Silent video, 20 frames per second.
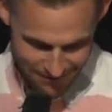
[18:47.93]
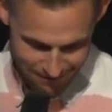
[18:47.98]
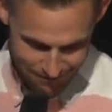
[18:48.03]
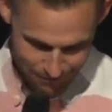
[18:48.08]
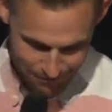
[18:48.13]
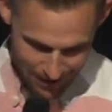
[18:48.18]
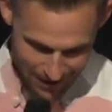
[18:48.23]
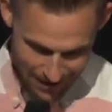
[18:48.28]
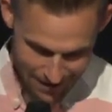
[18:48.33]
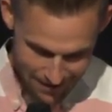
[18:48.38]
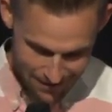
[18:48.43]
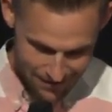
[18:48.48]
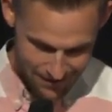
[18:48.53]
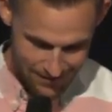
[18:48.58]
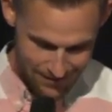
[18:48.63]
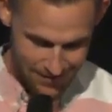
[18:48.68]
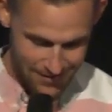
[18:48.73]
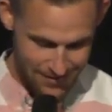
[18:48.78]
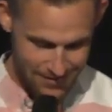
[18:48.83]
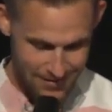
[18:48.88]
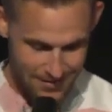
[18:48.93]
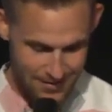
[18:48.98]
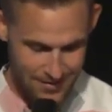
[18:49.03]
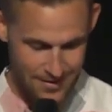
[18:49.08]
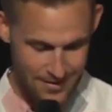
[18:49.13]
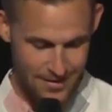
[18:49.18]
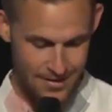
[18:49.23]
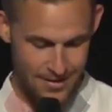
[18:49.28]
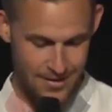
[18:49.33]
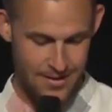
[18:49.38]
Man.
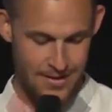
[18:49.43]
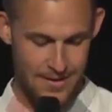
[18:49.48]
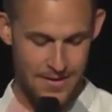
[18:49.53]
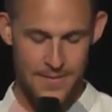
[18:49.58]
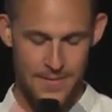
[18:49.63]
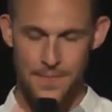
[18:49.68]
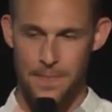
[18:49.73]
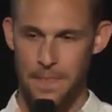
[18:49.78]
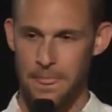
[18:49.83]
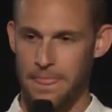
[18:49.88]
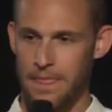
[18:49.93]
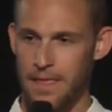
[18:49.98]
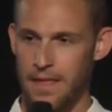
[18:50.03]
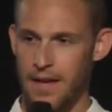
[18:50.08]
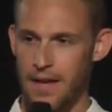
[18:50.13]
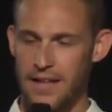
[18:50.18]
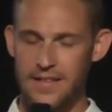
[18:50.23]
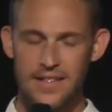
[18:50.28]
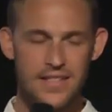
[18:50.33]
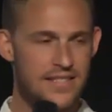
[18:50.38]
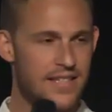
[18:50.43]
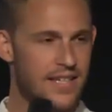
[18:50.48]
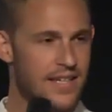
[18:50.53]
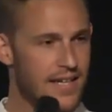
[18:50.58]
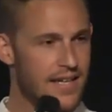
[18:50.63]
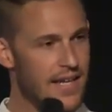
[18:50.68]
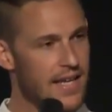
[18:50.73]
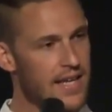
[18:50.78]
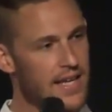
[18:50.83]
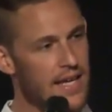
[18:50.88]
And this
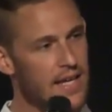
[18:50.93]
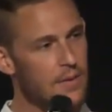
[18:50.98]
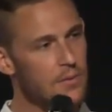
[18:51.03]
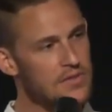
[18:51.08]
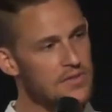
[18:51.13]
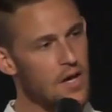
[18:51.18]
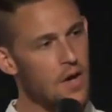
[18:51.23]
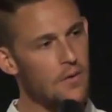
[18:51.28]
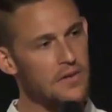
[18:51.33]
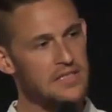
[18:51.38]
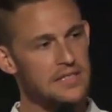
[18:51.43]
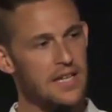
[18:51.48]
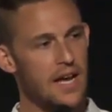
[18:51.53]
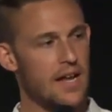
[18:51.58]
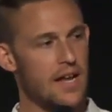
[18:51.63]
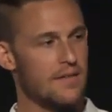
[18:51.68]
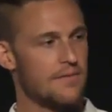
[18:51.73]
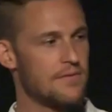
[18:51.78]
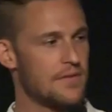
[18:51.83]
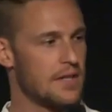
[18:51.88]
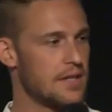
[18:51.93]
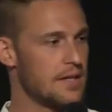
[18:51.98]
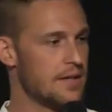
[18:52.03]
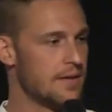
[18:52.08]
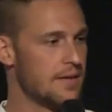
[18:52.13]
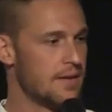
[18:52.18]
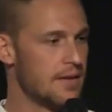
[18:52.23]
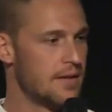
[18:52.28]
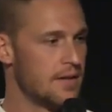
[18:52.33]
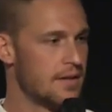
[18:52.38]
kid, he, he was always kind of a
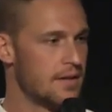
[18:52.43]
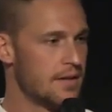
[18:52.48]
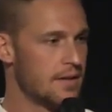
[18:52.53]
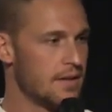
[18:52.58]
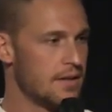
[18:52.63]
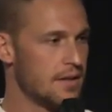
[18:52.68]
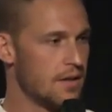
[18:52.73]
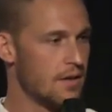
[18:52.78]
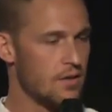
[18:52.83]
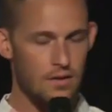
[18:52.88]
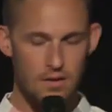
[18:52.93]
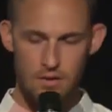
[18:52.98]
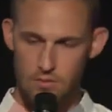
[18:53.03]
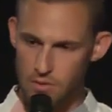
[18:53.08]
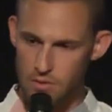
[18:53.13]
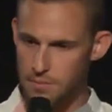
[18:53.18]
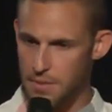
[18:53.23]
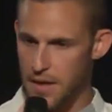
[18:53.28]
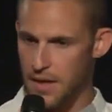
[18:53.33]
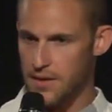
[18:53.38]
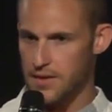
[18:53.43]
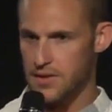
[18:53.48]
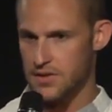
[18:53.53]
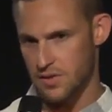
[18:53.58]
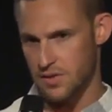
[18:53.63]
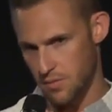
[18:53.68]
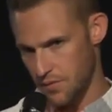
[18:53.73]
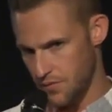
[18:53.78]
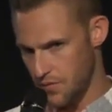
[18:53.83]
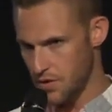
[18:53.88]
you know, a little rebellious.
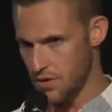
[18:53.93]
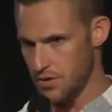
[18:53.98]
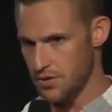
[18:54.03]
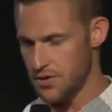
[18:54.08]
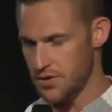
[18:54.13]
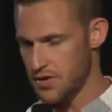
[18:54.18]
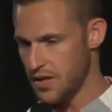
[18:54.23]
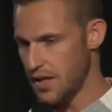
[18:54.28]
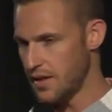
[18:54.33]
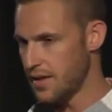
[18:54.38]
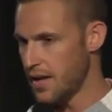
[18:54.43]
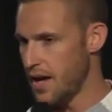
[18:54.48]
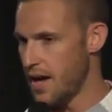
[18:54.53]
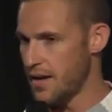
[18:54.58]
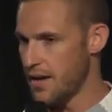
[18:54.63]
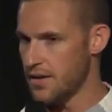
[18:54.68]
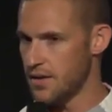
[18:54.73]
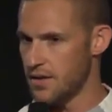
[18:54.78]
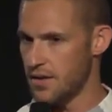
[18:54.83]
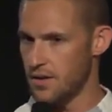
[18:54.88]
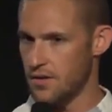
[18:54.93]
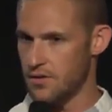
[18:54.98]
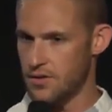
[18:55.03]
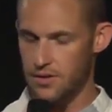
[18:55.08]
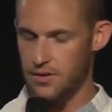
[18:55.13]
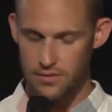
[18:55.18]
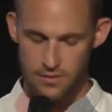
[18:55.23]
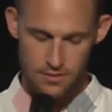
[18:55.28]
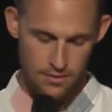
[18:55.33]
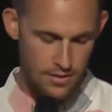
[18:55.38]
Some of you understand that. You know,
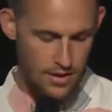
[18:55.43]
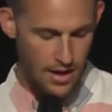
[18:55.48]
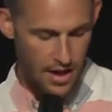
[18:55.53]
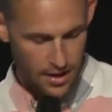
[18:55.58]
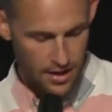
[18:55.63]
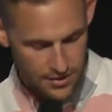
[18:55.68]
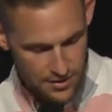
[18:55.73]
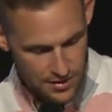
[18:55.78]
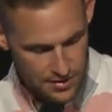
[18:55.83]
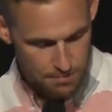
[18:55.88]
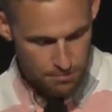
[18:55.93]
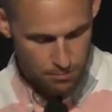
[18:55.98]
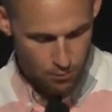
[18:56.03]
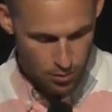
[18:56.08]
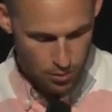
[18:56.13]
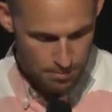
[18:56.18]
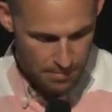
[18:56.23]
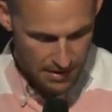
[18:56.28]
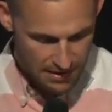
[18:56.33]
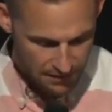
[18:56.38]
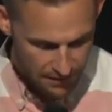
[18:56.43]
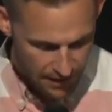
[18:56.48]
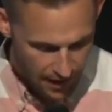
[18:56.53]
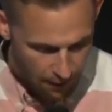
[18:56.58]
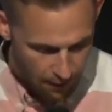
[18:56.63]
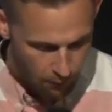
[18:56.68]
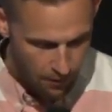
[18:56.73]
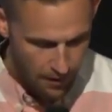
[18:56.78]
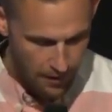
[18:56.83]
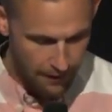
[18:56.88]
you, you kind of just were bent
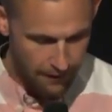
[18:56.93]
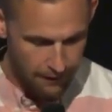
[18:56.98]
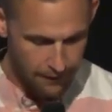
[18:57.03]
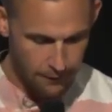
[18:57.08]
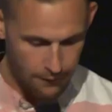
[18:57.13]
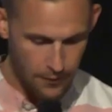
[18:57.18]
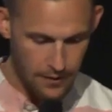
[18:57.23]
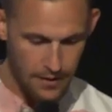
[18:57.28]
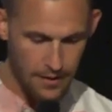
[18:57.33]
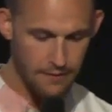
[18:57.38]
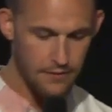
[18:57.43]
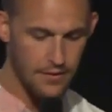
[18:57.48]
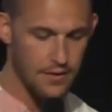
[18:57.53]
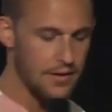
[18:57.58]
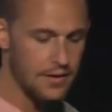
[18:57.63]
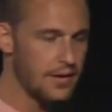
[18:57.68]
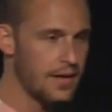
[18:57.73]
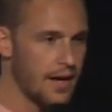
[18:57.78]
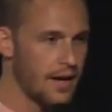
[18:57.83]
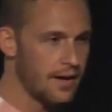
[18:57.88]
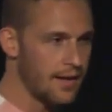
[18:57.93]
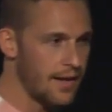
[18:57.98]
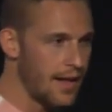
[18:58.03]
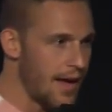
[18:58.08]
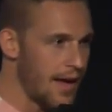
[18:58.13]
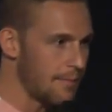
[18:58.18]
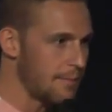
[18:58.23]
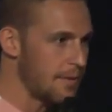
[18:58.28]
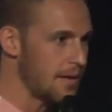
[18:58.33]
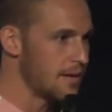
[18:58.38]
that way or whatever. You kind of
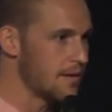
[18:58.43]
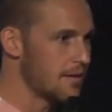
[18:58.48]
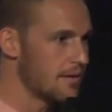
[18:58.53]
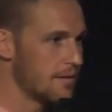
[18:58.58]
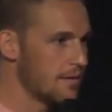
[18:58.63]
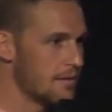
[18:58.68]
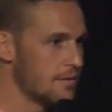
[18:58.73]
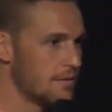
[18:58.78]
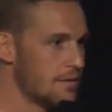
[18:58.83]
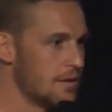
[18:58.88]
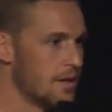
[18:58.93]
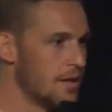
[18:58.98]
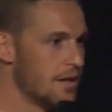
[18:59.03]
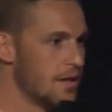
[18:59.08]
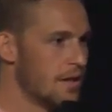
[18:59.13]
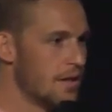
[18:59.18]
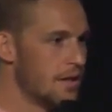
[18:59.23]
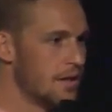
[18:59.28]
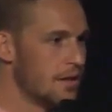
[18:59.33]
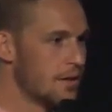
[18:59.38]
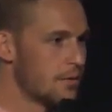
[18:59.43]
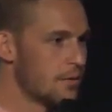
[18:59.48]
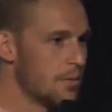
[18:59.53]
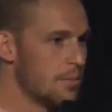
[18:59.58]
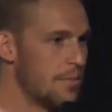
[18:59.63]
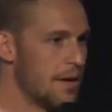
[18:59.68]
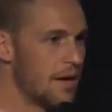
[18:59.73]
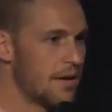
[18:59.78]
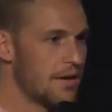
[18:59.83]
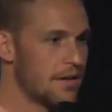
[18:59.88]
like being a little
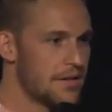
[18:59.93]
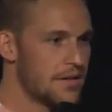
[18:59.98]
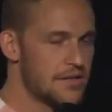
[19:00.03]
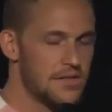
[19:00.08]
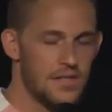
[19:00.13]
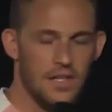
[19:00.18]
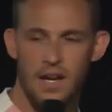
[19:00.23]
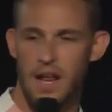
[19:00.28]
rebellious.